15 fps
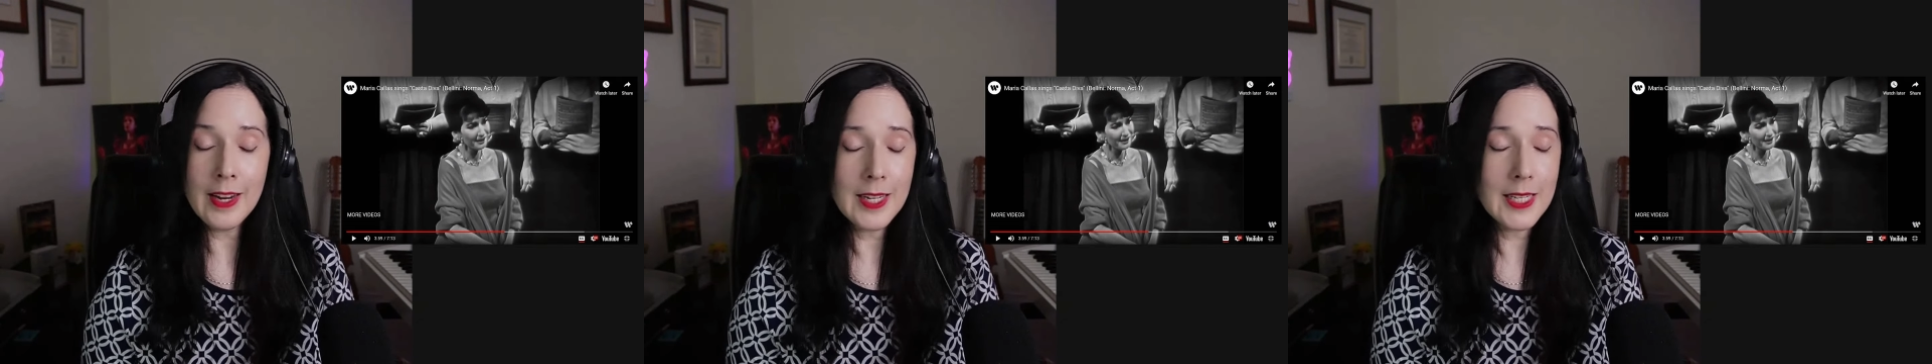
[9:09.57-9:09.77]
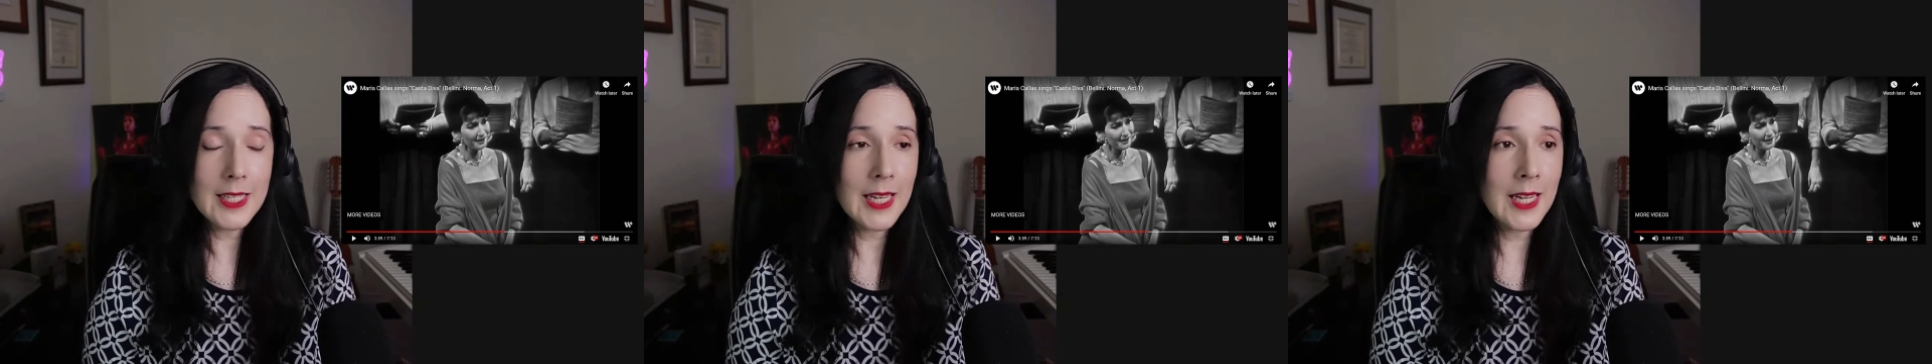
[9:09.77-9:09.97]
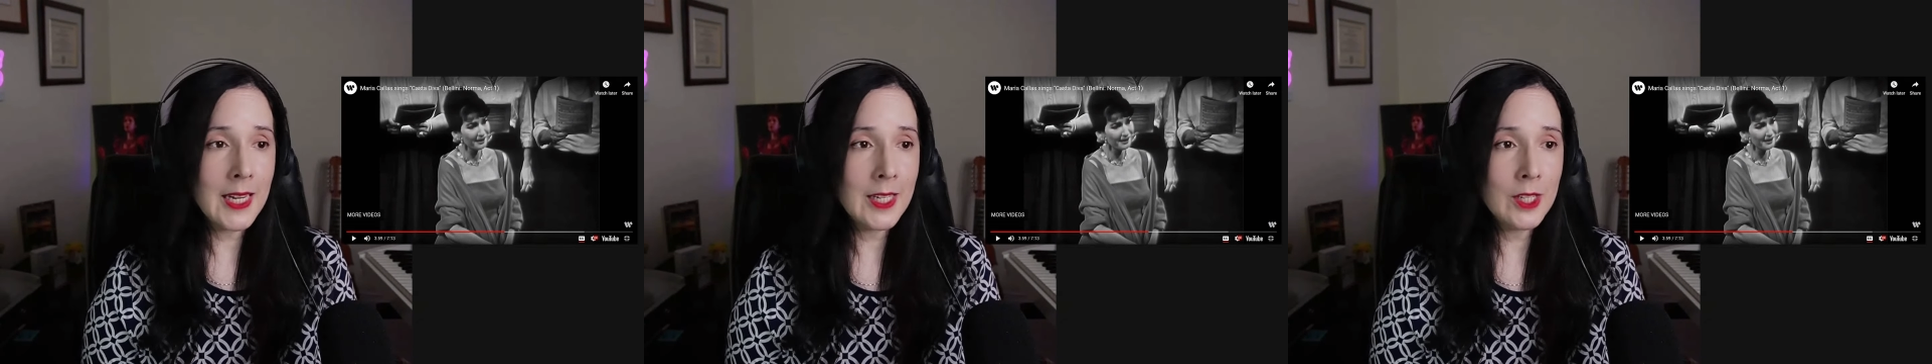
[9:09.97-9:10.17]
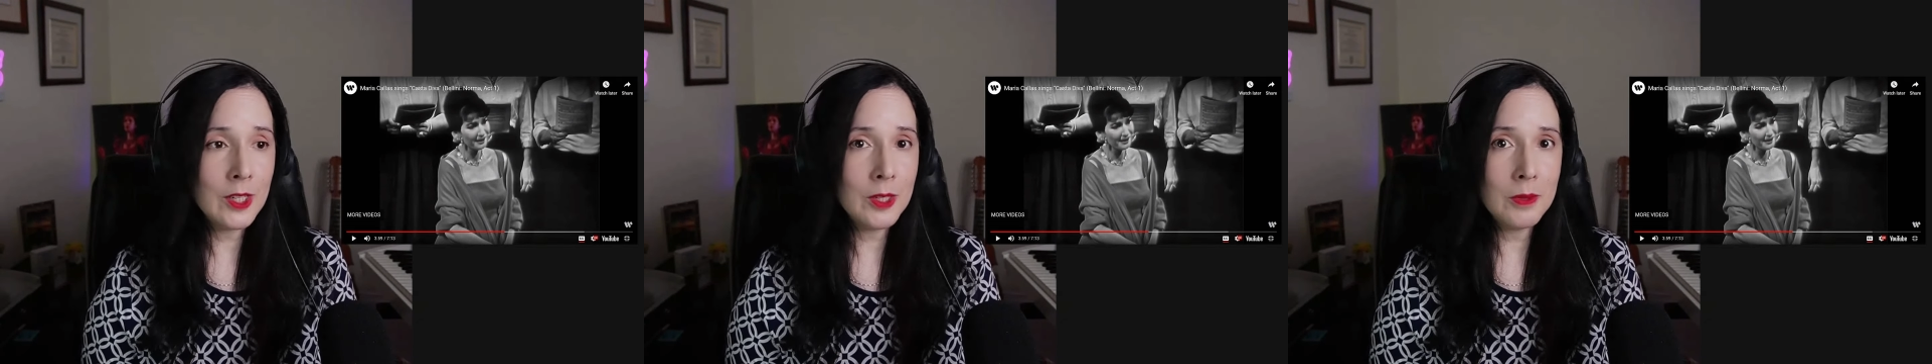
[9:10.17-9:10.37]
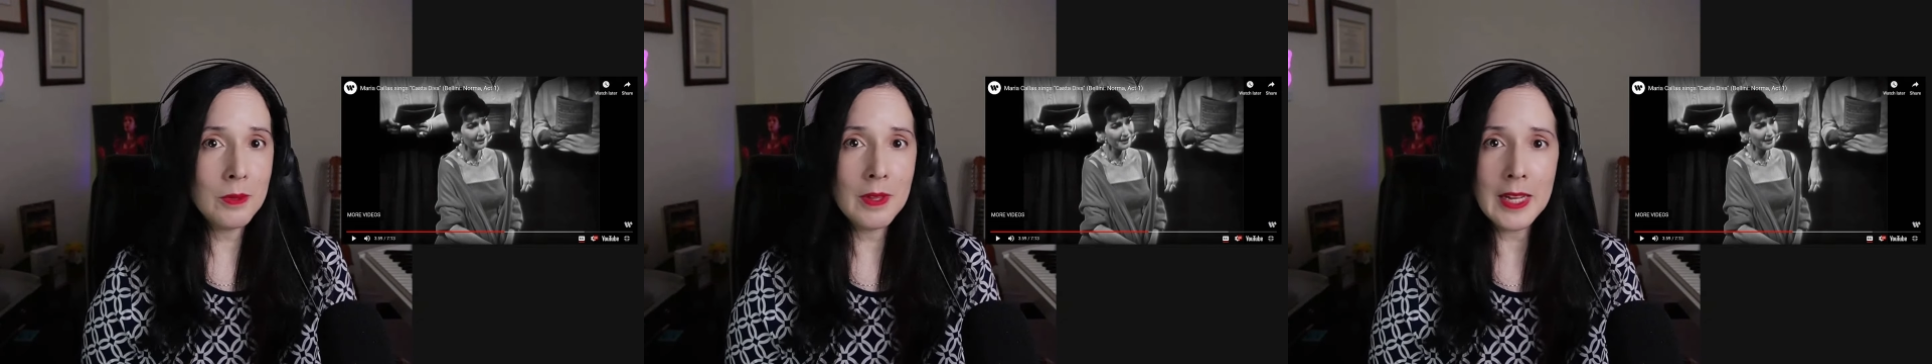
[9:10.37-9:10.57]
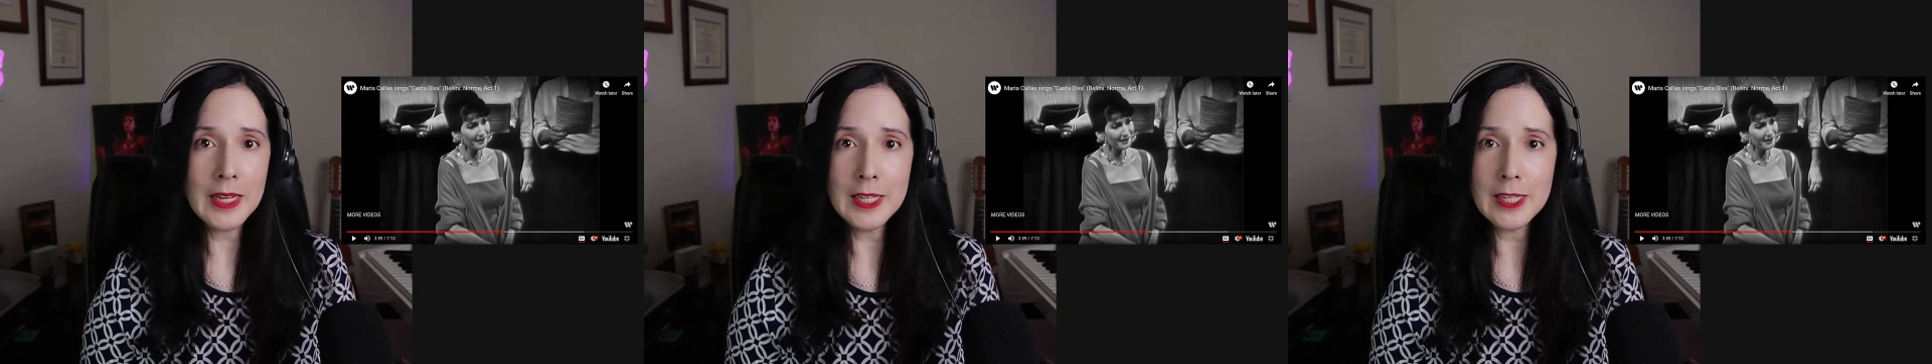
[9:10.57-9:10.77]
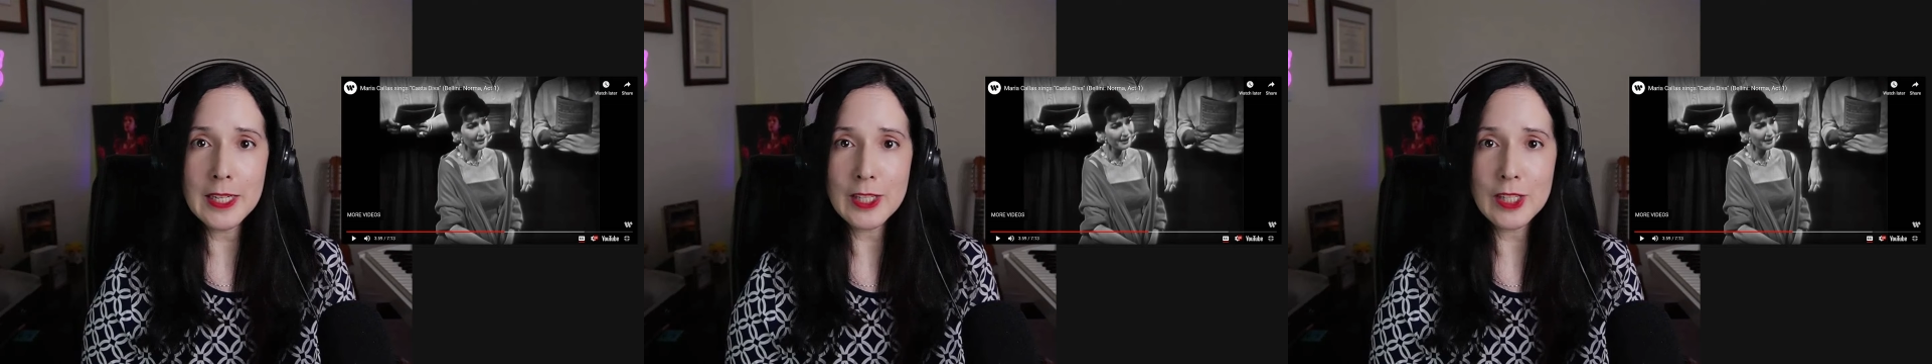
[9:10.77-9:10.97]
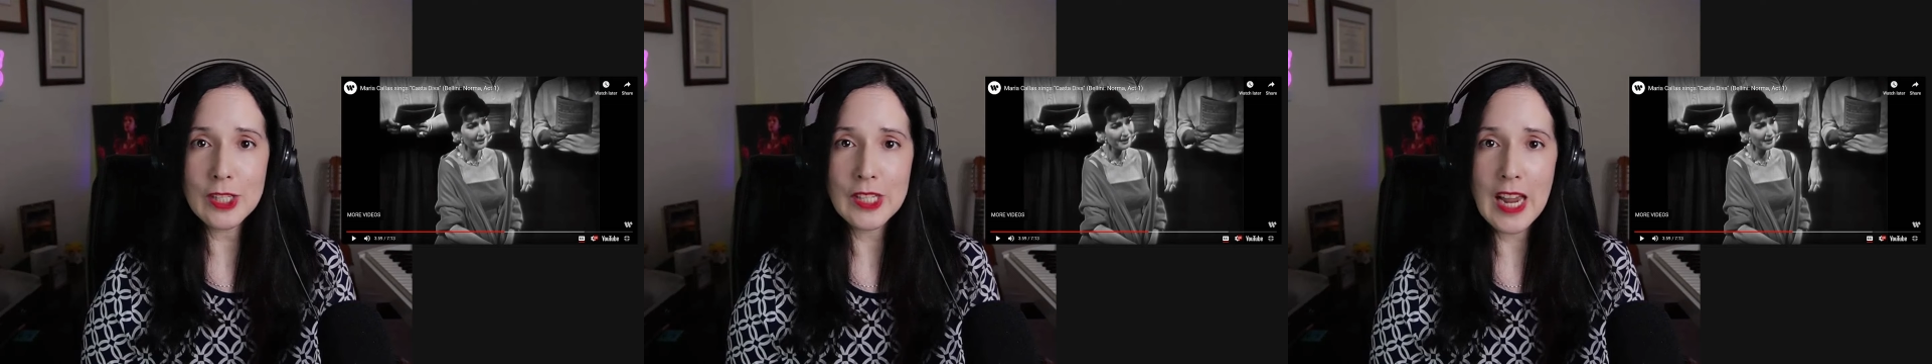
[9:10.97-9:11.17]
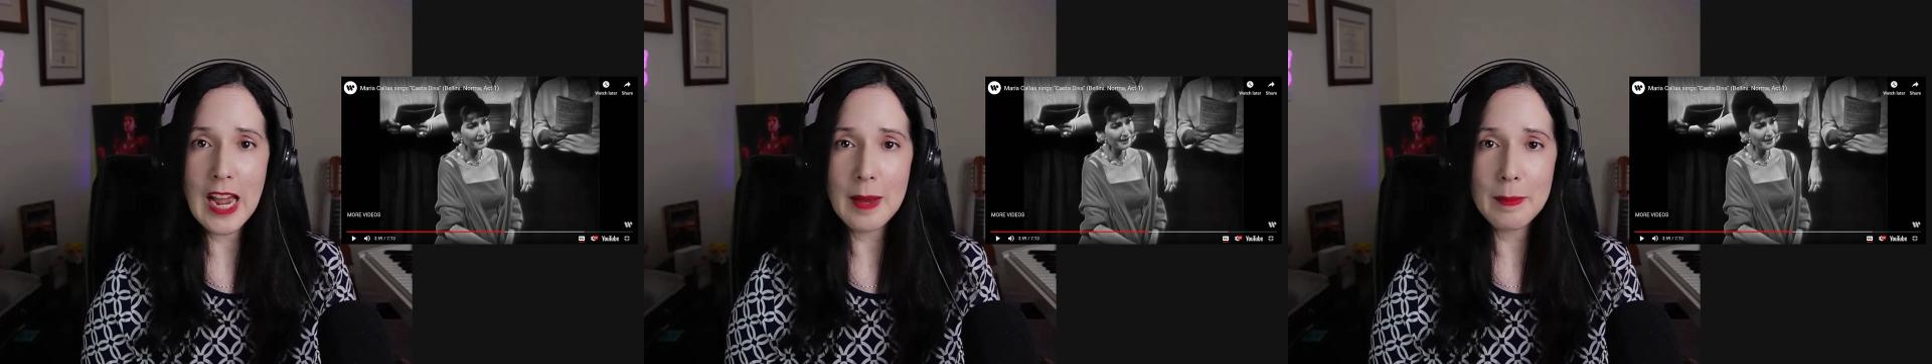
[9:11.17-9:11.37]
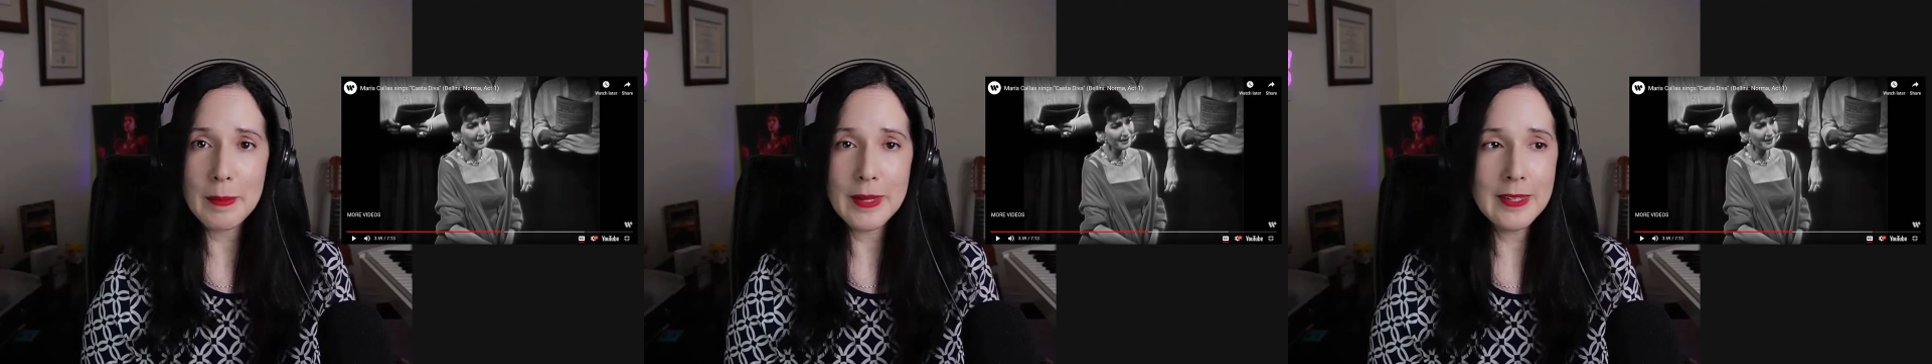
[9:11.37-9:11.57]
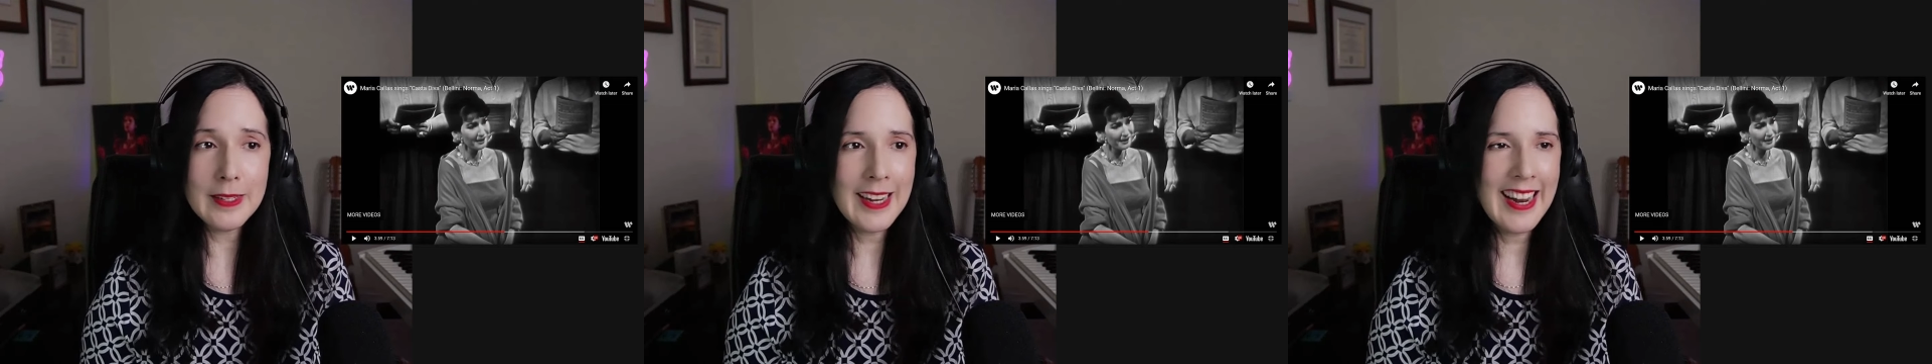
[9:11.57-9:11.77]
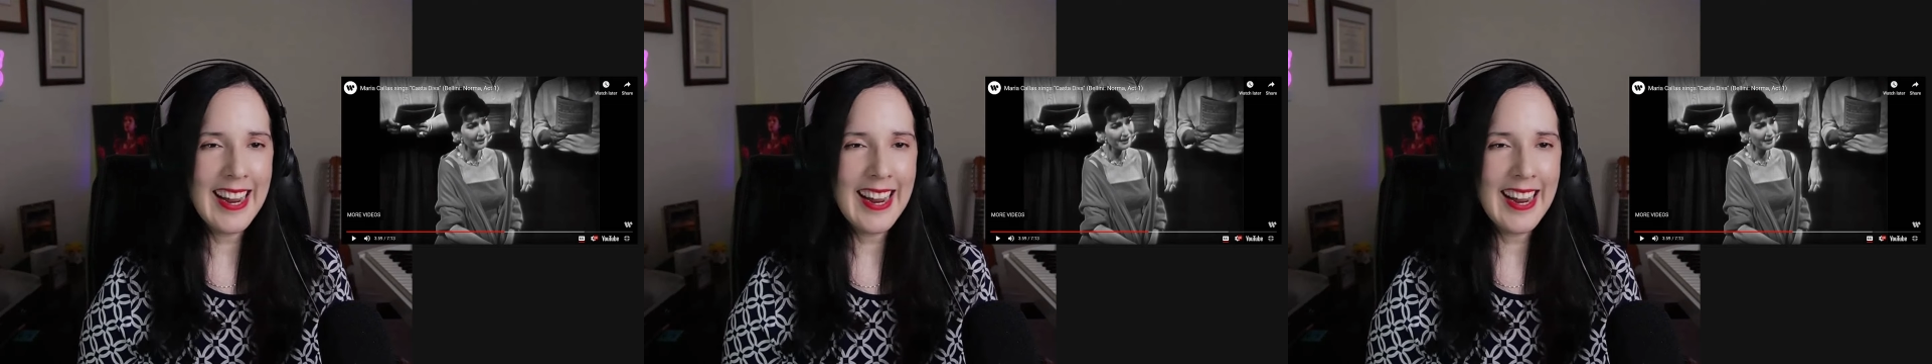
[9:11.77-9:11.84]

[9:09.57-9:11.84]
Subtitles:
decided to do that, and it just happened,